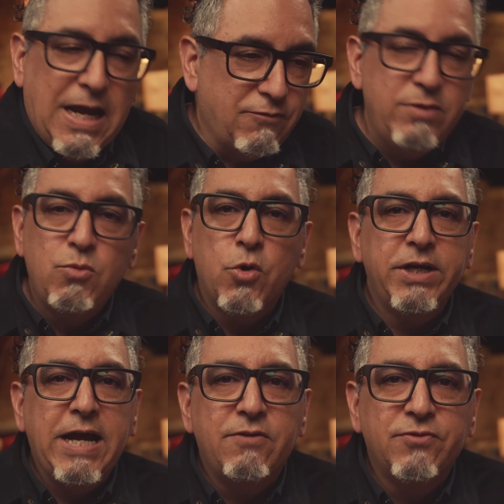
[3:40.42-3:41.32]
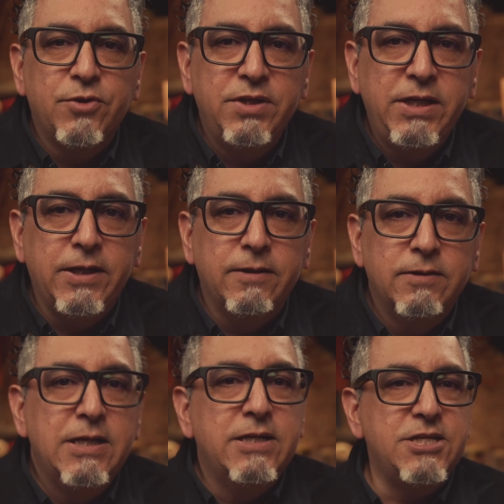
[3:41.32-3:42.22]
Every morning after tea,
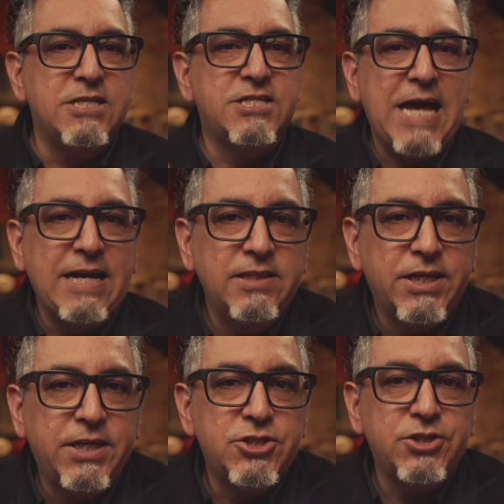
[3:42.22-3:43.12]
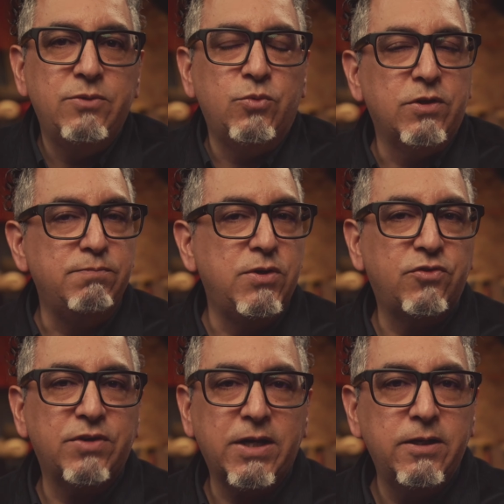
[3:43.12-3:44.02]
she sat in the kitchen with
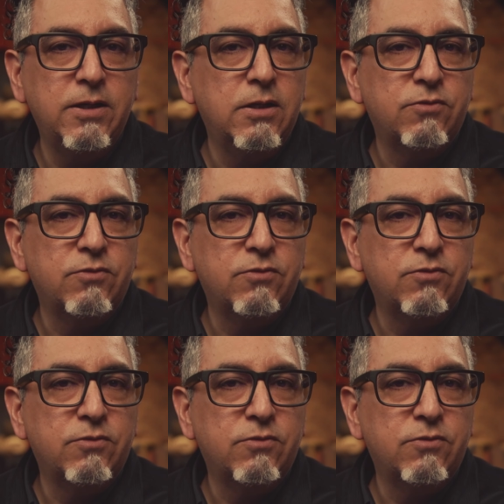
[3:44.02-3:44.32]
music